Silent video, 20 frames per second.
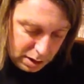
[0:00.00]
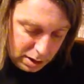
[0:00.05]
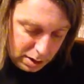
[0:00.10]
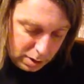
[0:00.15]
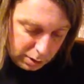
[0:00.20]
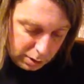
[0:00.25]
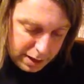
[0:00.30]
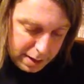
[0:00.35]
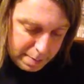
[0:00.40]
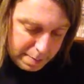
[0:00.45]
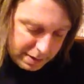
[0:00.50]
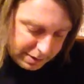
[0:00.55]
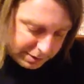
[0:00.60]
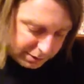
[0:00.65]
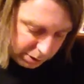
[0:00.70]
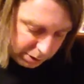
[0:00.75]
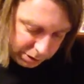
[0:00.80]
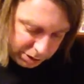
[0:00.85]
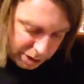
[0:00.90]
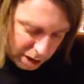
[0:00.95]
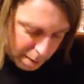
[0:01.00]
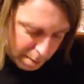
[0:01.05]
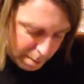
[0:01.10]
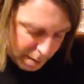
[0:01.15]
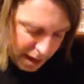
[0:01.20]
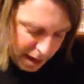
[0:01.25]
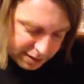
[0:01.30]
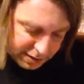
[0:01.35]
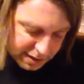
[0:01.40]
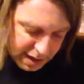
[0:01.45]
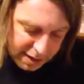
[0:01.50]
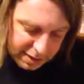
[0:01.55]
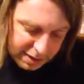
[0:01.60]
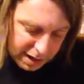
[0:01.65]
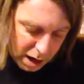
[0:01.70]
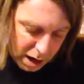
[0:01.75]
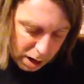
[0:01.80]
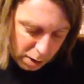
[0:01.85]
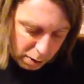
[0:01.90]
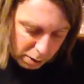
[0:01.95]
Okay, missile combat.
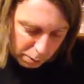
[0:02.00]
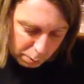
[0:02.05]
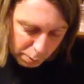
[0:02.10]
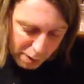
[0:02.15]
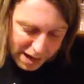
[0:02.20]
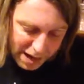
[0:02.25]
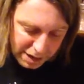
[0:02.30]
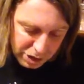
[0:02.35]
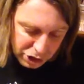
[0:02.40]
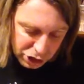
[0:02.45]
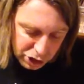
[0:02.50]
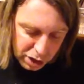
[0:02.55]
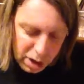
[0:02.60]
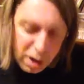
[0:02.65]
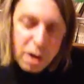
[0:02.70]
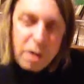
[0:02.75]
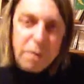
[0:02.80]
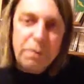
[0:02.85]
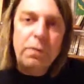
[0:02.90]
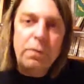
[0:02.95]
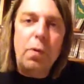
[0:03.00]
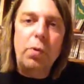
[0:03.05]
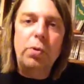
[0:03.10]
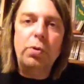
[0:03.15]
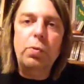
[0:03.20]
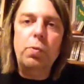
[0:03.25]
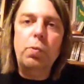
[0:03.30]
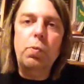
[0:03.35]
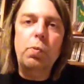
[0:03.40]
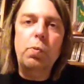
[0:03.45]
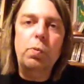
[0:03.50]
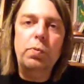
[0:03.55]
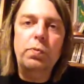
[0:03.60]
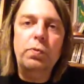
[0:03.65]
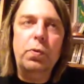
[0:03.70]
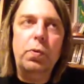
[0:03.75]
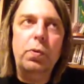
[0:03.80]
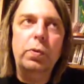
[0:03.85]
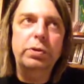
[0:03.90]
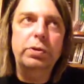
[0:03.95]
There are range for
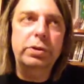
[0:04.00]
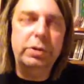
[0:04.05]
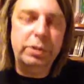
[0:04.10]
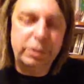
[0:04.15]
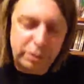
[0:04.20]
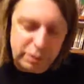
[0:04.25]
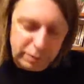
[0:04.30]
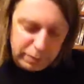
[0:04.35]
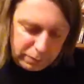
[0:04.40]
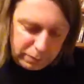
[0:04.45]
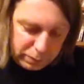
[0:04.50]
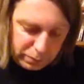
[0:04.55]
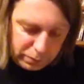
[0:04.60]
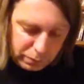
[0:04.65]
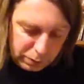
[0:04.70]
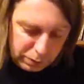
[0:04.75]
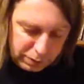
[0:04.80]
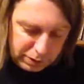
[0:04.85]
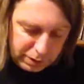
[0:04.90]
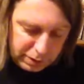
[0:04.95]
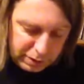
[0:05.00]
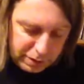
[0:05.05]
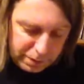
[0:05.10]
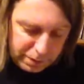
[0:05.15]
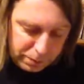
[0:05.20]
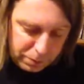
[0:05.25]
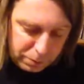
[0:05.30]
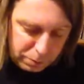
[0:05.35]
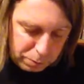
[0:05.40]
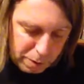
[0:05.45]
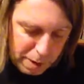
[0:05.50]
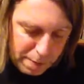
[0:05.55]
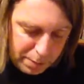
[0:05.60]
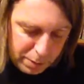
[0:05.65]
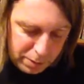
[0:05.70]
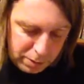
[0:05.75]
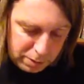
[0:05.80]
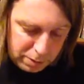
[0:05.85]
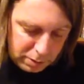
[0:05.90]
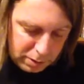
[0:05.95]
the different
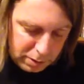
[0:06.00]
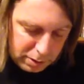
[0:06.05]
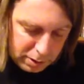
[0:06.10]
weapon.